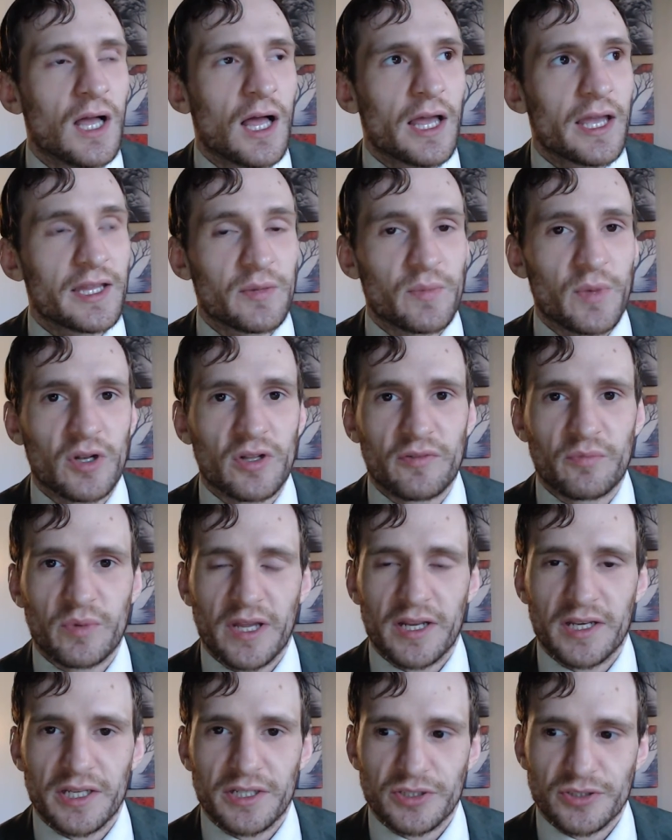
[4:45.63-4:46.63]
in the middle of
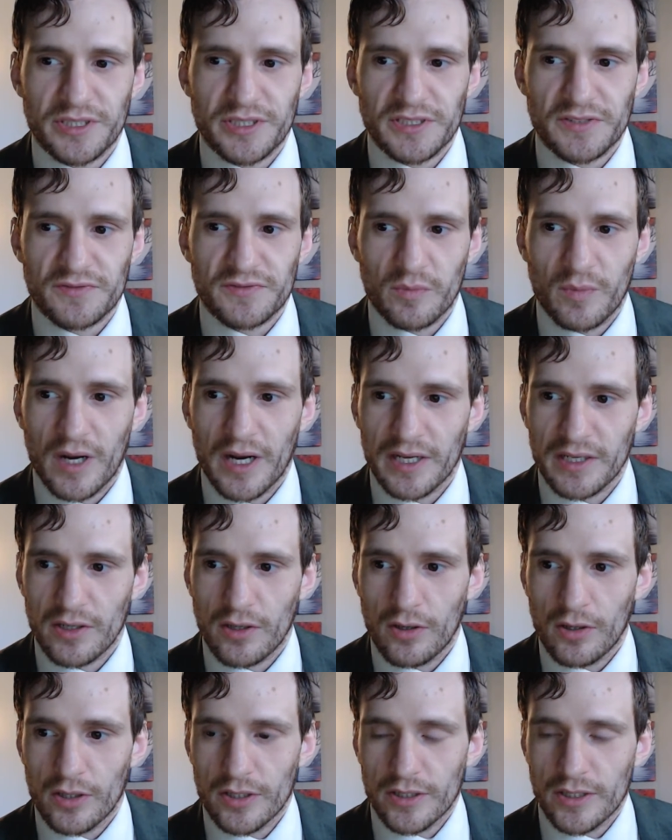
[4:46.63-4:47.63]
planting trees for my
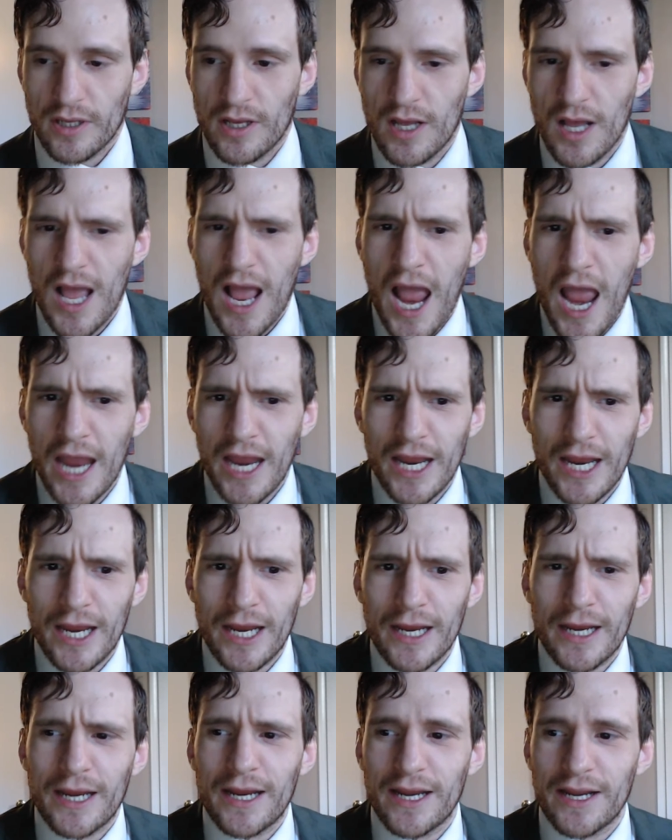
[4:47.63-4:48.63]
yard.
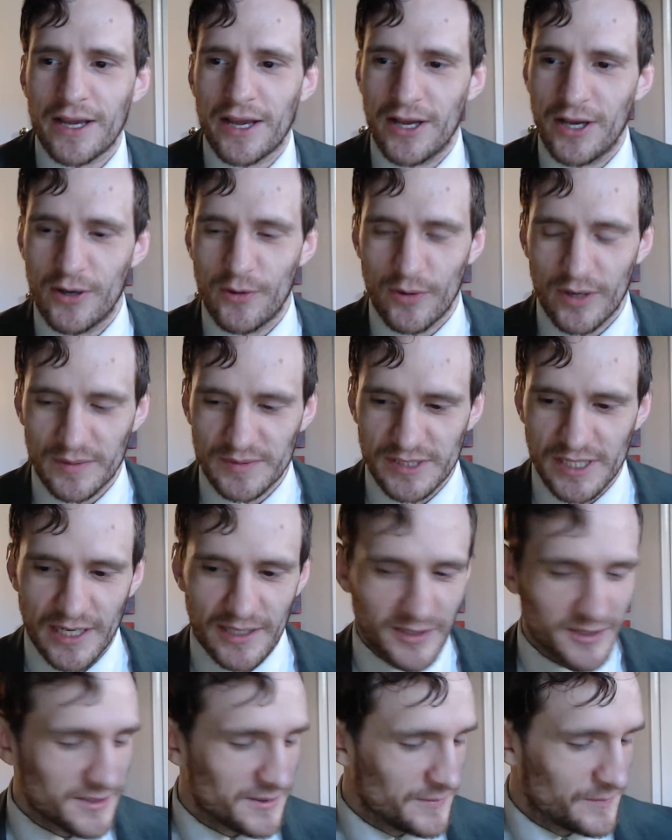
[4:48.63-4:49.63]
Hey, what up,
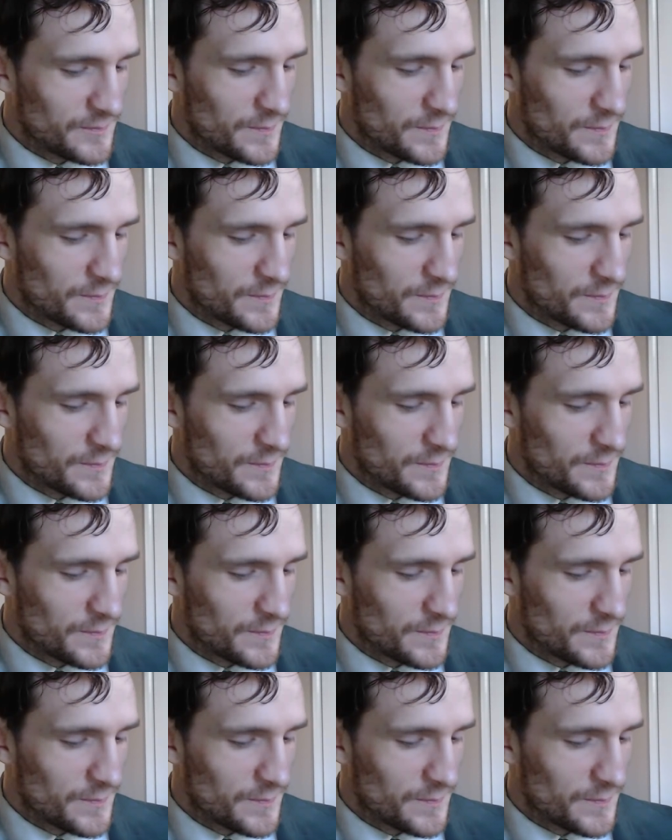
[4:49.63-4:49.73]
Skylar?